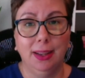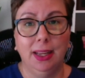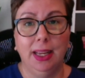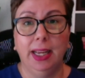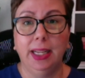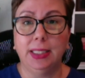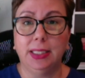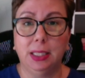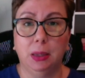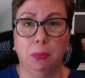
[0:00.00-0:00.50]

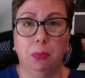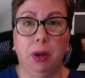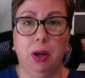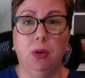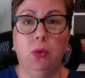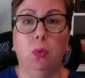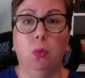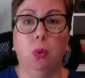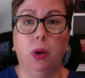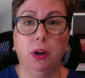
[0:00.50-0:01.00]
It's
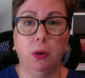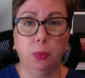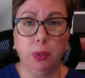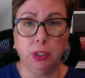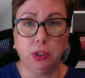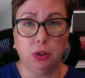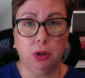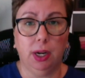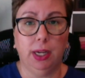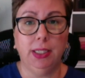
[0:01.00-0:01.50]
about what are we
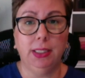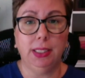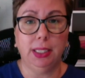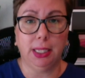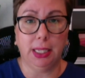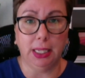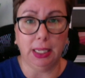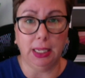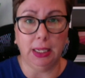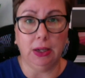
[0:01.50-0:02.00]
trying to
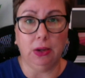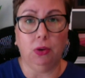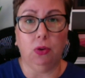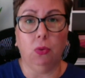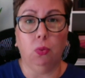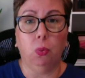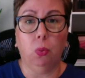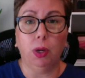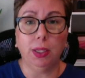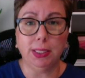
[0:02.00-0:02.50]
heal?
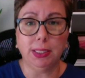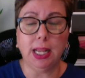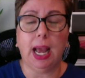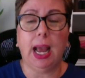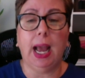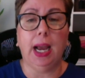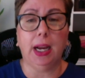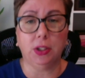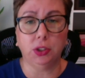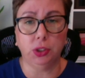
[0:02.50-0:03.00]
What's
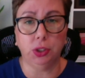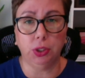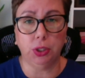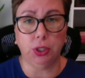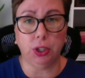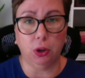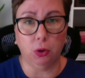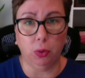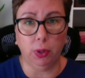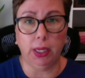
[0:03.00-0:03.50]
actually
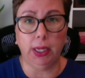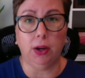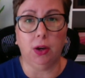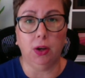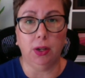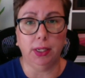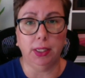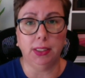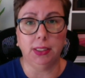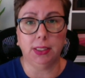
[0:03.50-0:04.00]
going
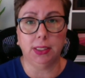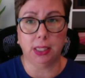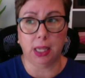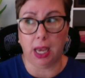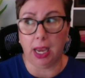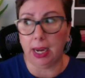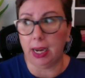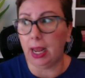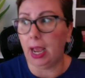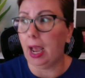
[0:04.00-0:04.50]
on
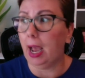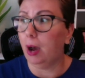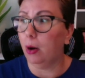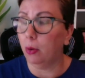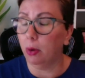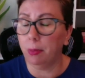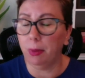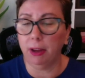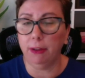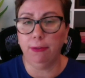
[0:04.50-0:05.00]
inside? How
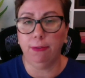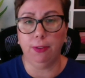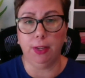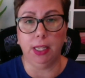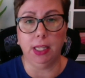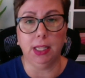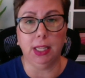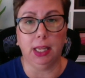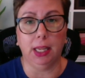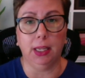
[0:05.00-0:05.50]
am I
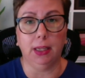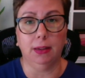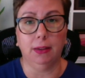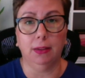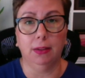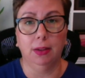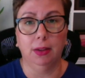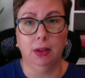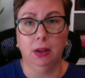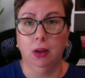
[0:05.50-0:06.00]
feeling?
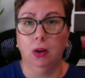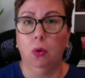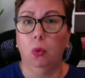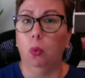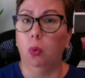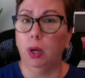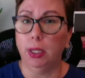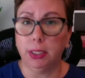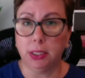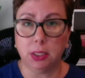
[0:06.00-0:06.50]

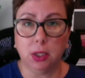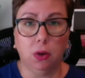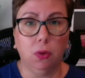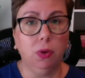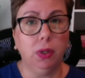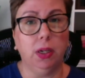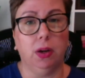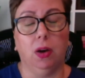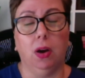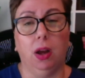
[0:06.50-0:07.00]
What's
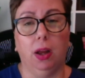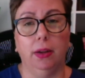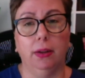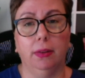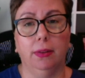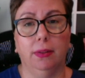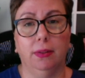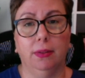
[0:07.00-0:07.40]
going on?